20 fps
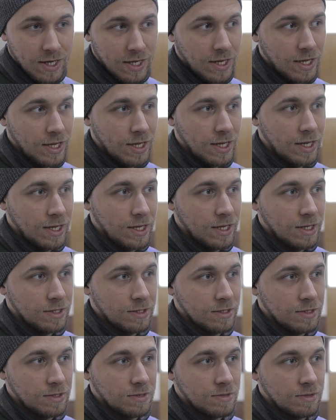
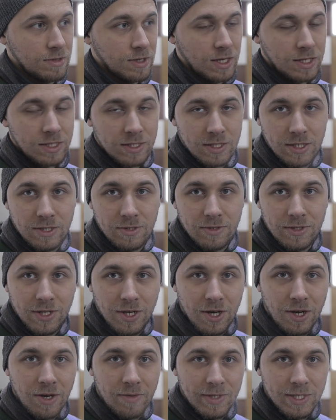and I'll see you in the
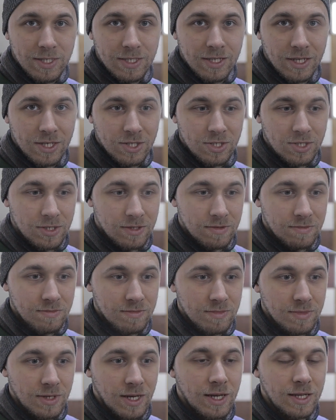comment section
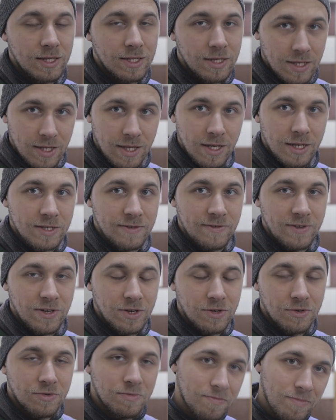and in the next video.